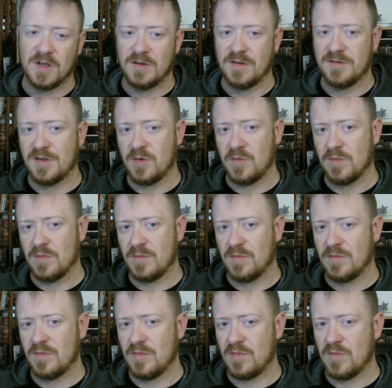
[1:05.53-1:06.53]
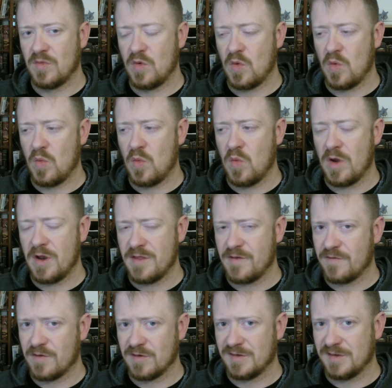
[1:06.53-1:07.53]
So one of the
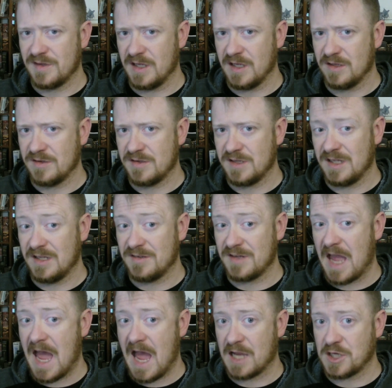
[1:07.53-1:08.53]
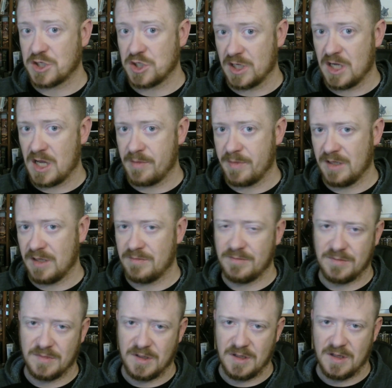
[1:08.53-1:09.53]
first things is action economy.
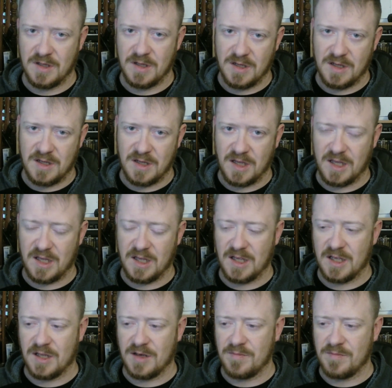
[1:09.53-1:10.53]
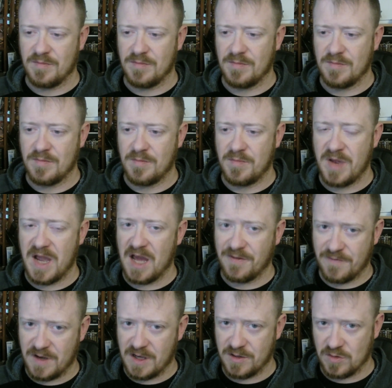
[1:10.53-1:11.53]
In
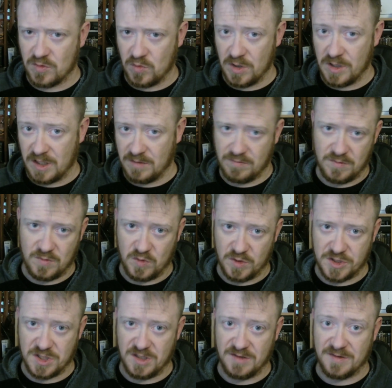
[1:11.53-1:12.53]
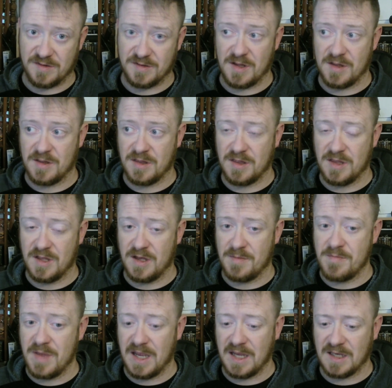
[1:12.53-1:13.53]
Pathfinder 1E, which is the
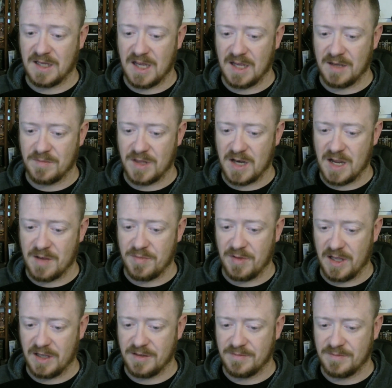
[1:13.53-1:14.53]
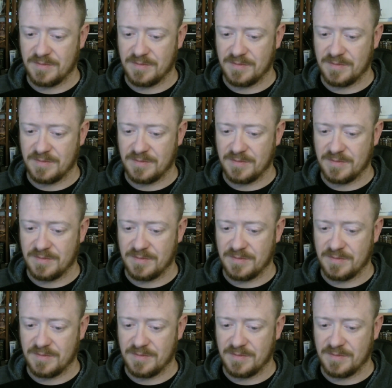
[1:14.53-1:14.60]
main game that I play,